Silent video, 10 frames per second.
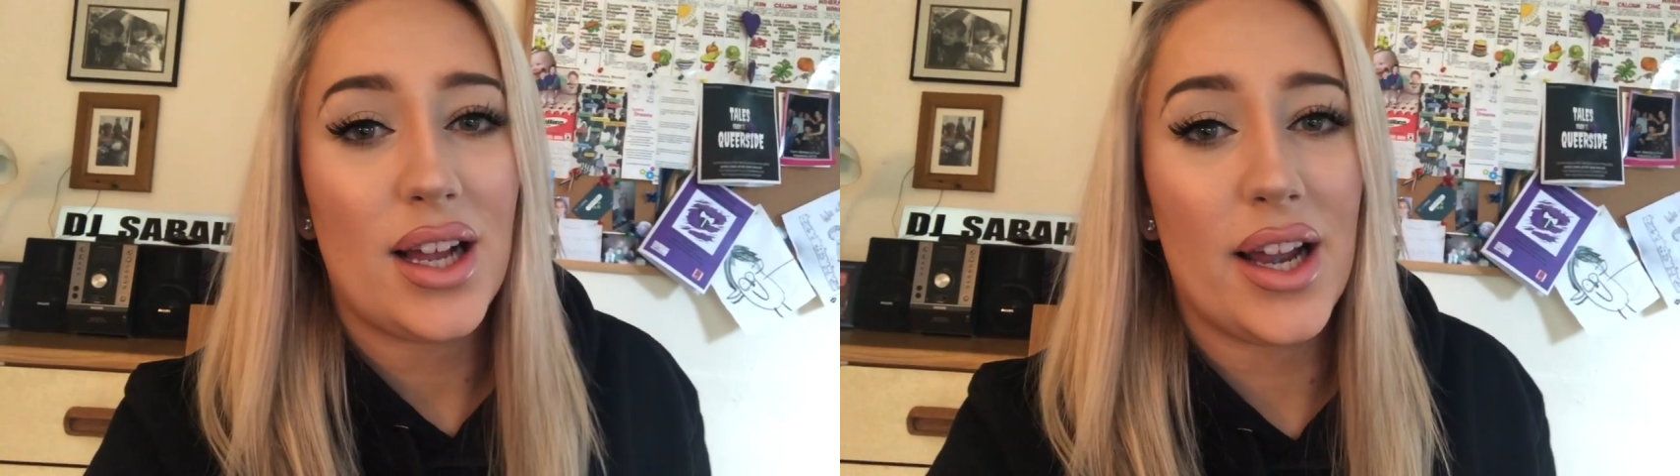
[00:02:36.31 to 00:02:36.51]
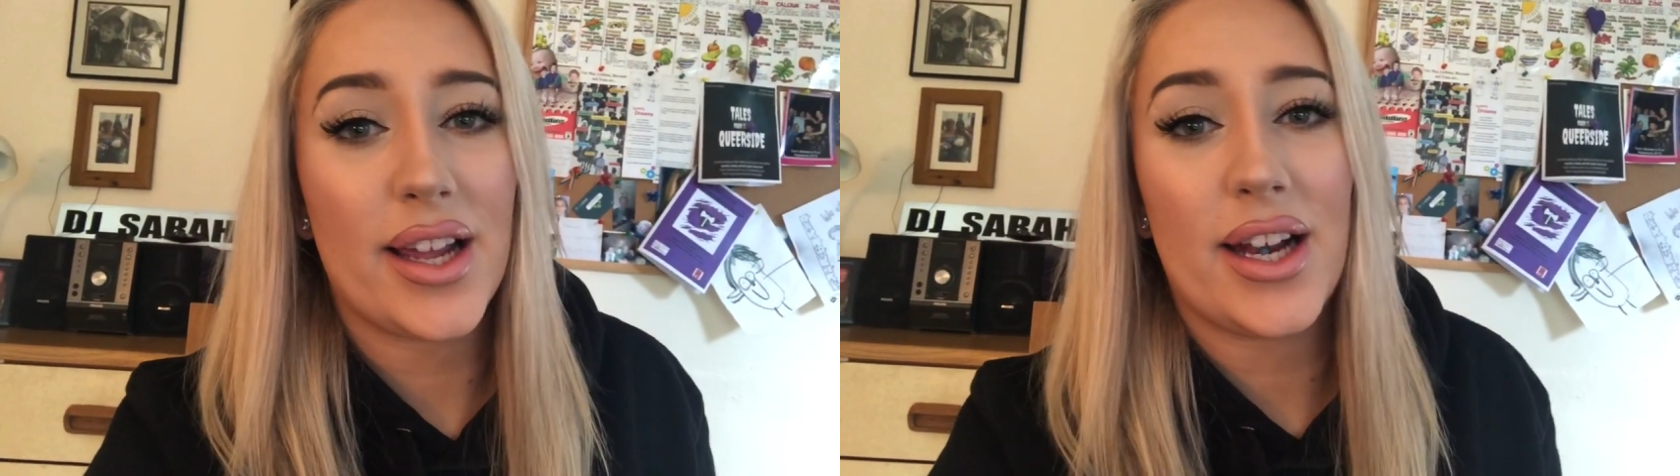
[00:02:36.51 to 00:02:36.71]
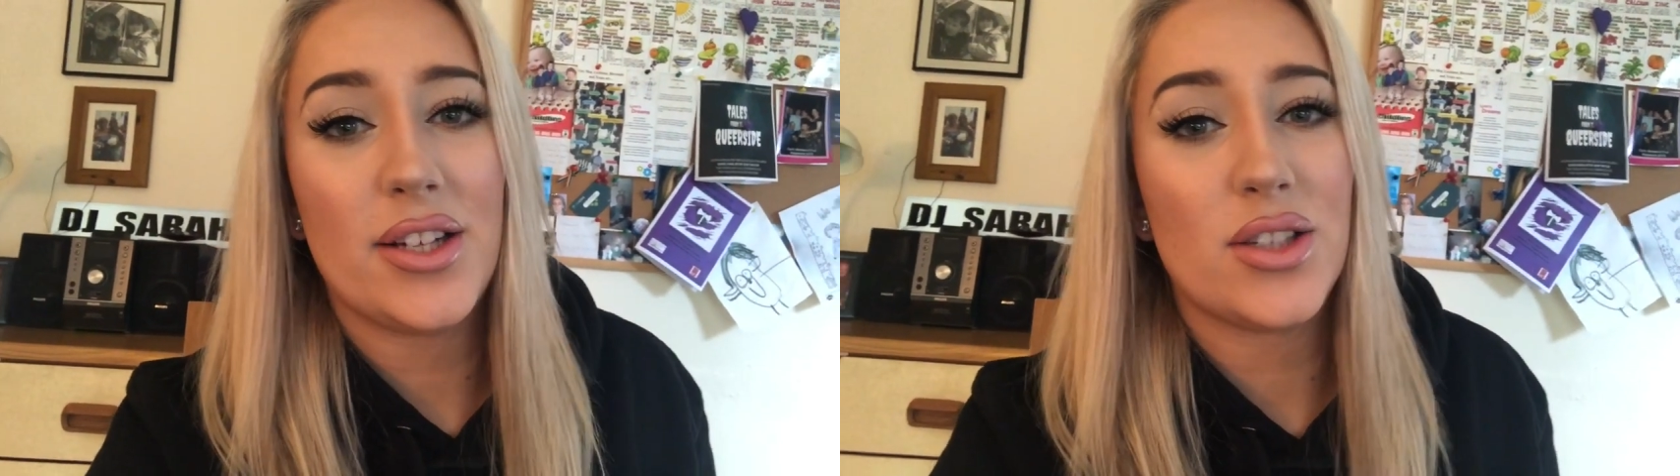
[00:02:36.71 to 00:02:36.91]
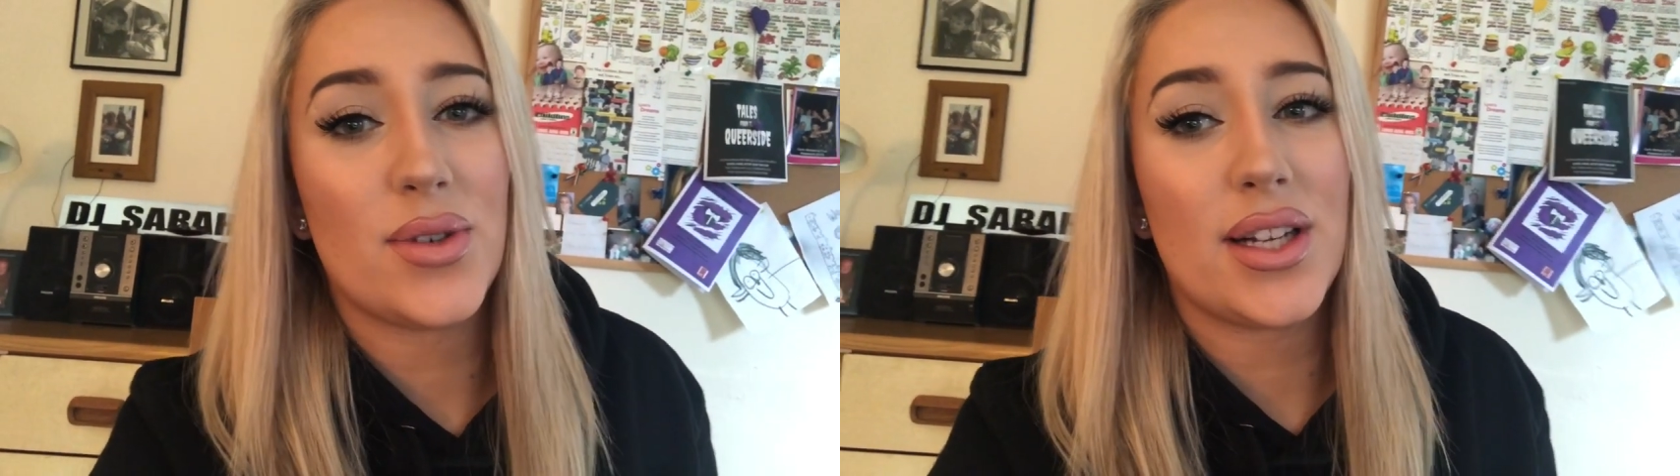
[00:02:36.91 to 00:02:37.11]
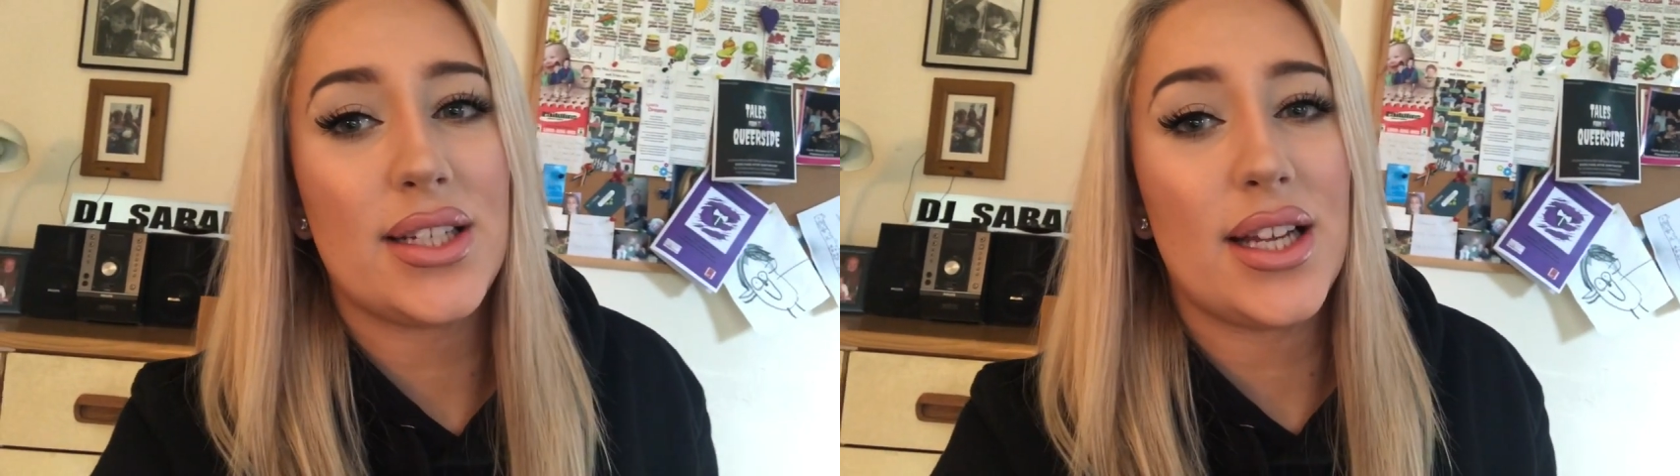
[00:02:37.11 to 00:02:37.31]
Like, and I just
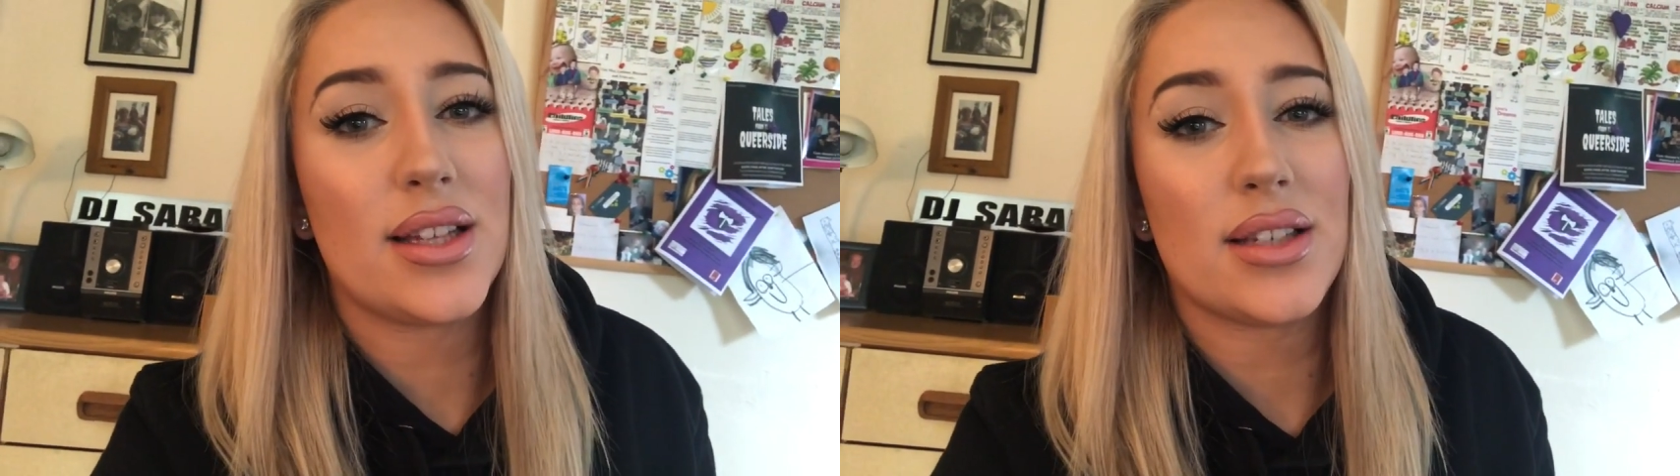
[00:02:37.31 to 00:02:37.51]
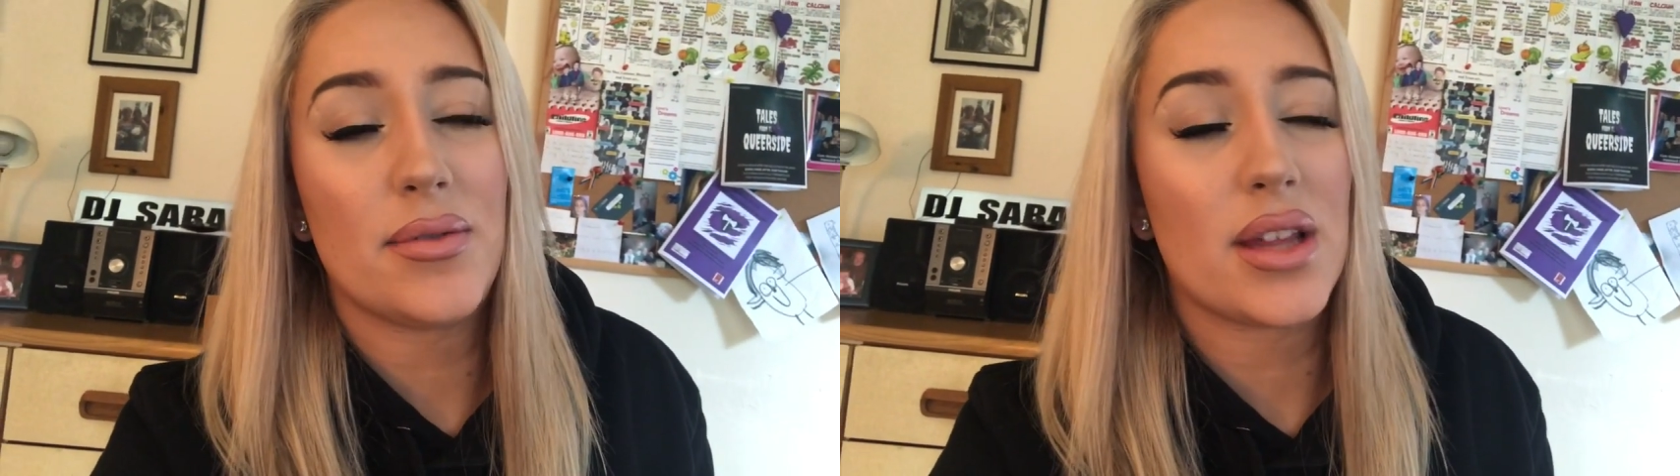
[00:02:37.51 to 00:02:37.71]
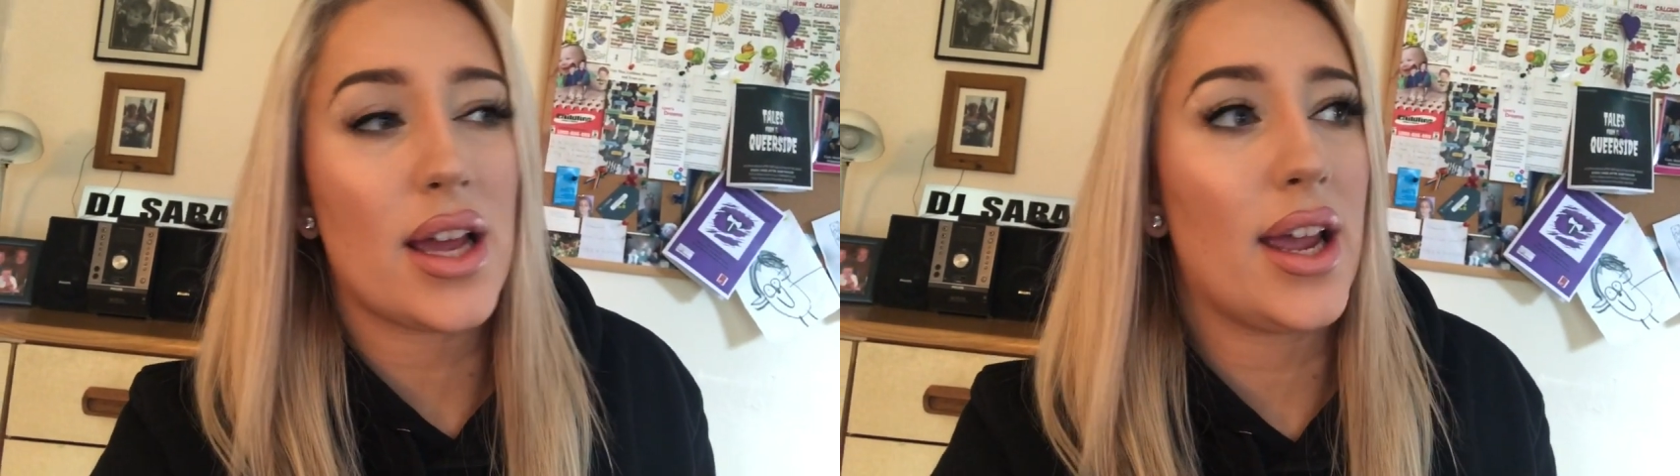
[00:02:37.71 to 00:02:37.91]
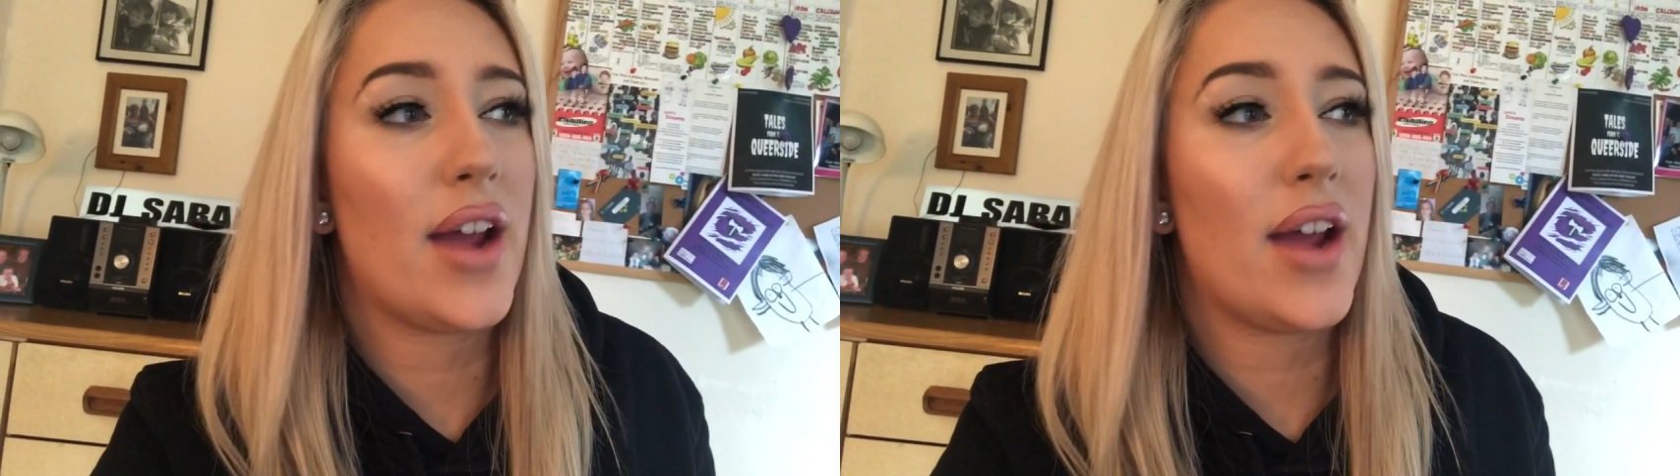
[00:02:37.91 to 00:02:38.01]
want to take the time to thank